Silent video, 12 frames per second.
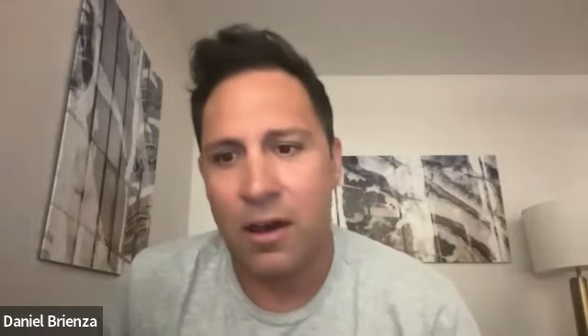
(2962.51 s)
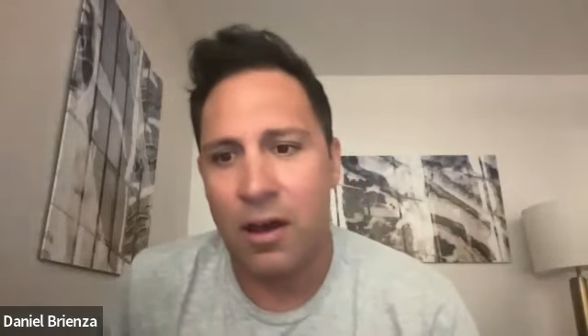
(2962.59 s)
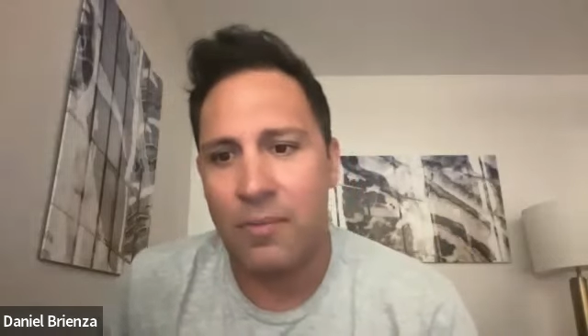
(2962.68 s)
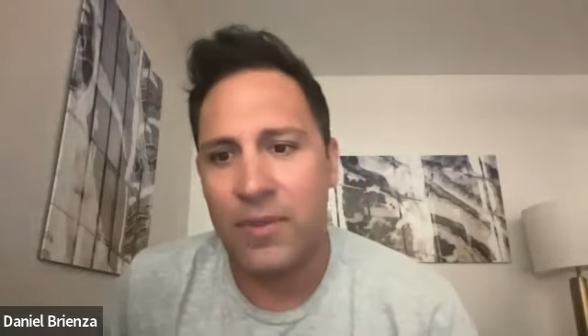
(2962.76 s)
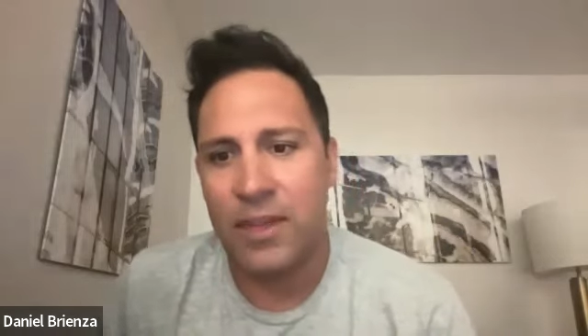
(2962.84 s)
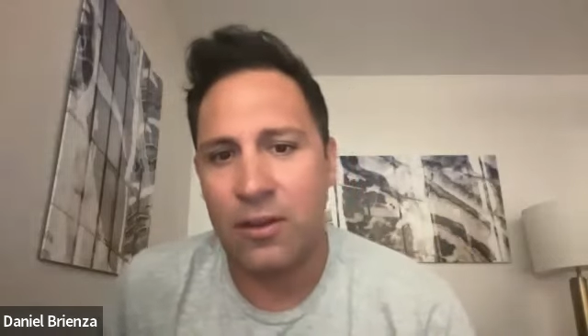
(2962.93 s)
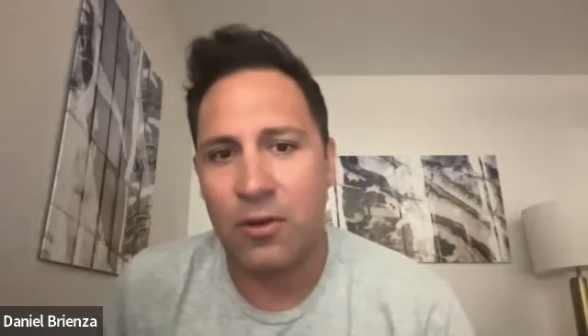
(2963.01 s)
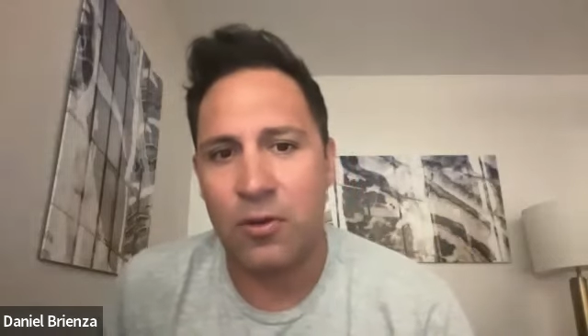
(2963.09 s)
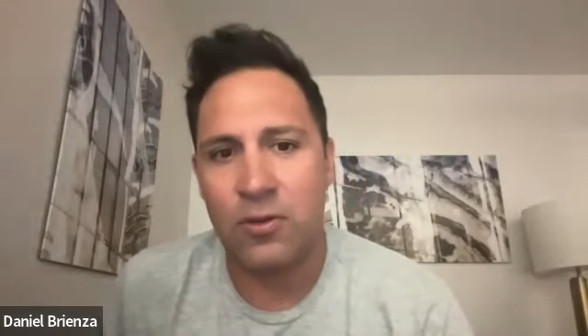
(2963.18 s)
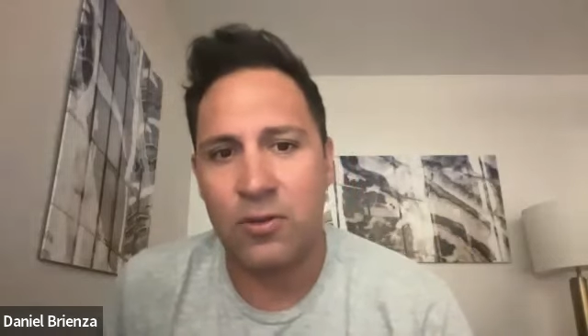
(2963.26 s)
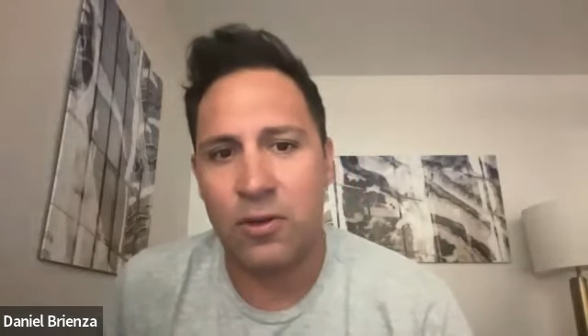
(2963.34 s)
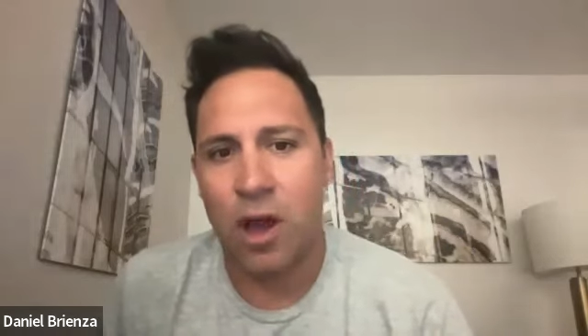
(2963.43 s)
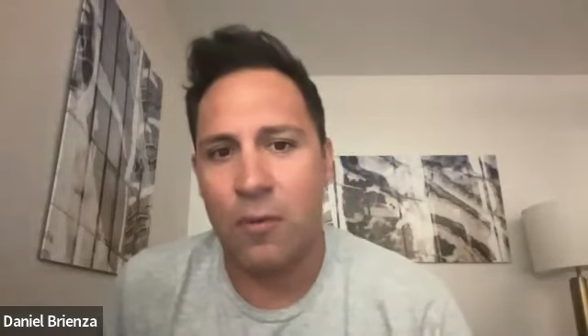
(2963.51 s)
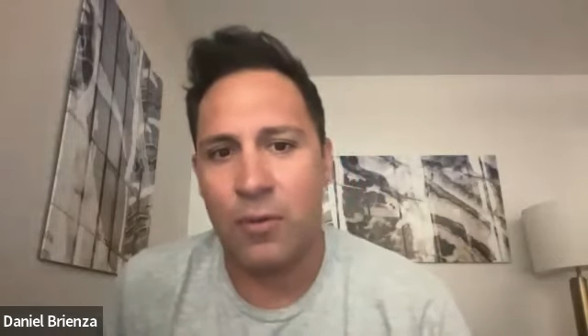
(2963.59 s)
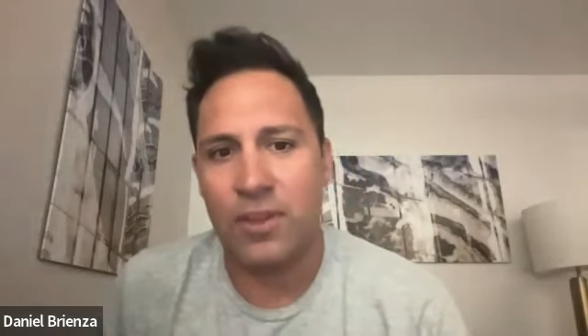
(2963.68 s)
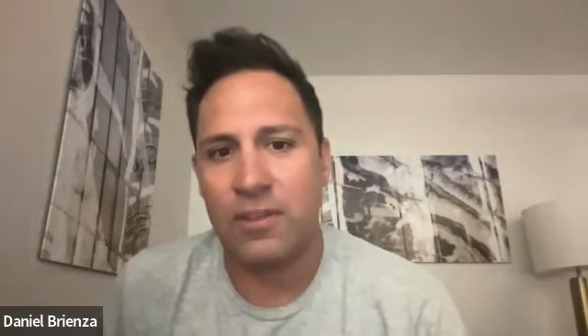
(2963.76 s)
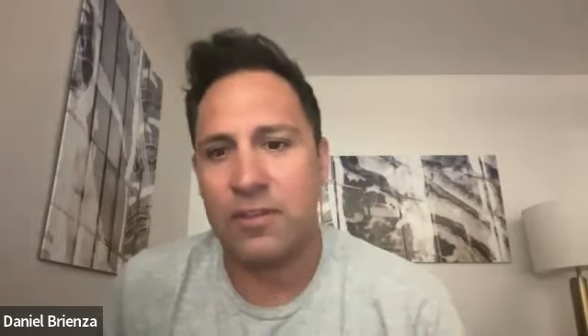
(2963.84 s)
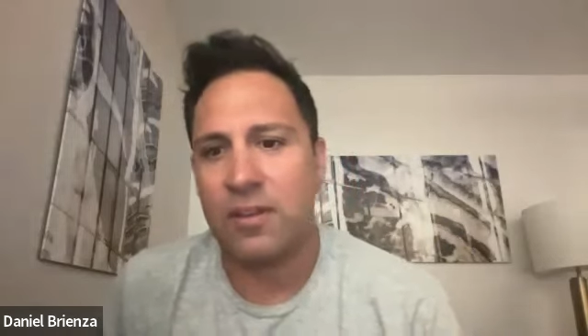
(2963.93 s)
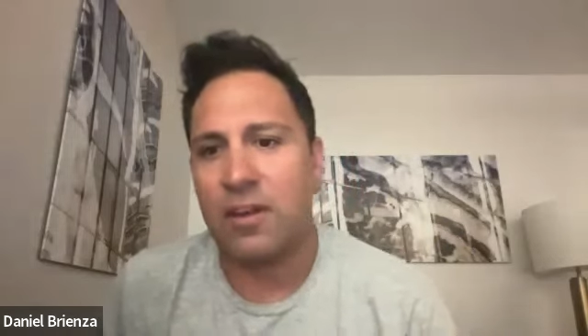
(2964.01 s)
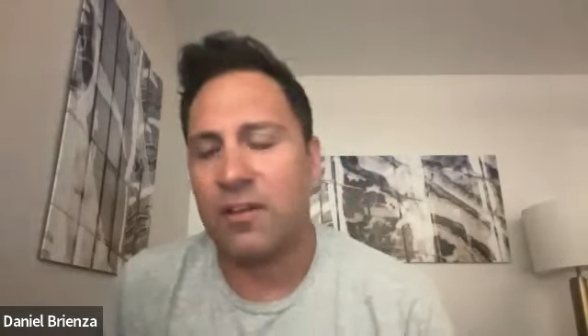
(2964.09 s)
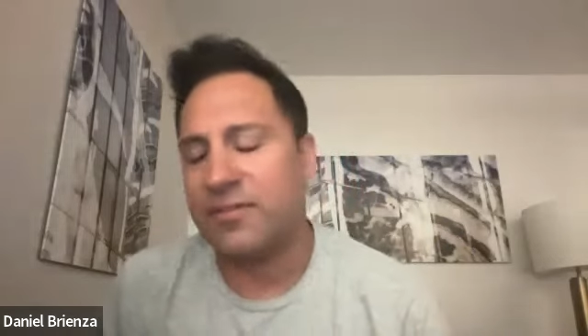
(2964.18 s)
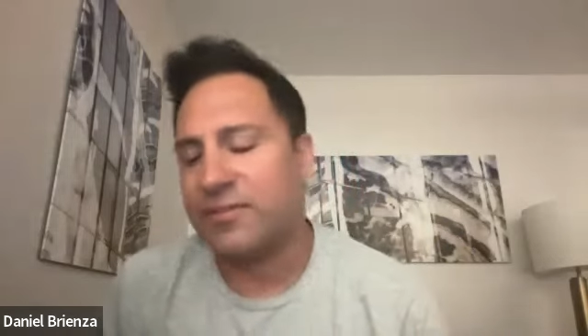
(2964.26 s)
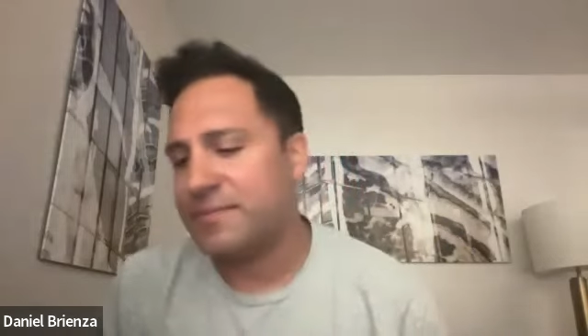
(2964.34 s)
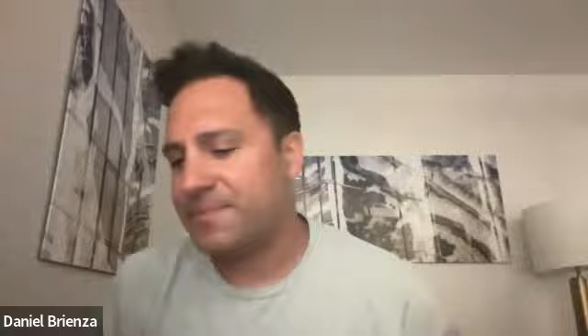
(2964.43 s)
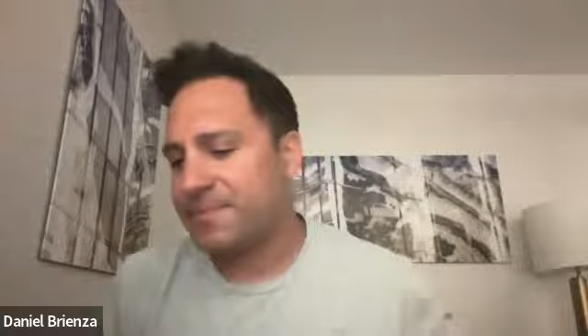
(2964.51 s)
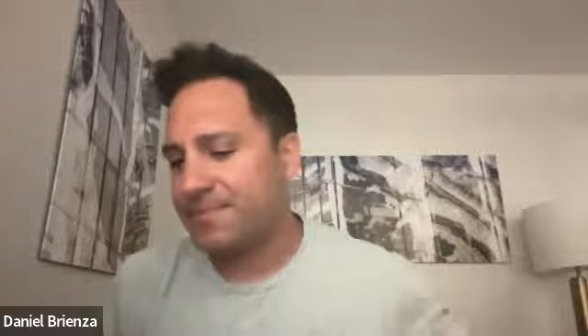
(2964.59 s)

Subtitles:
that goes on with this stuff.